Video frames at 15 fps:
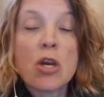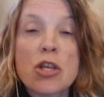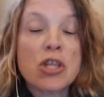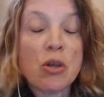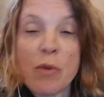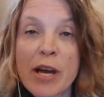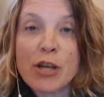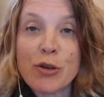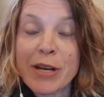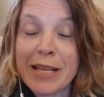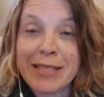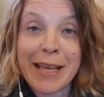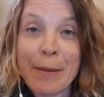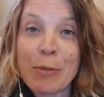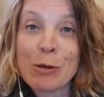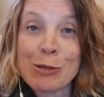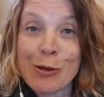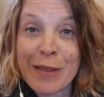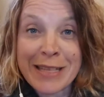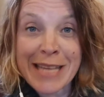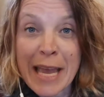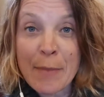200 examples
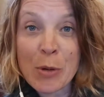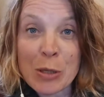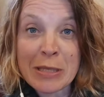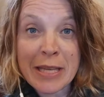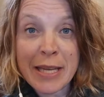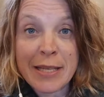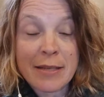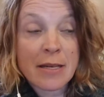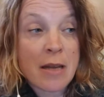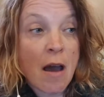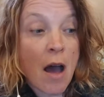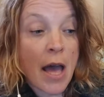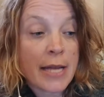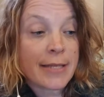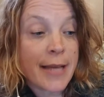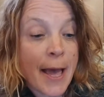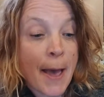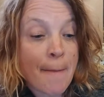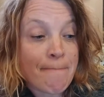on the table did not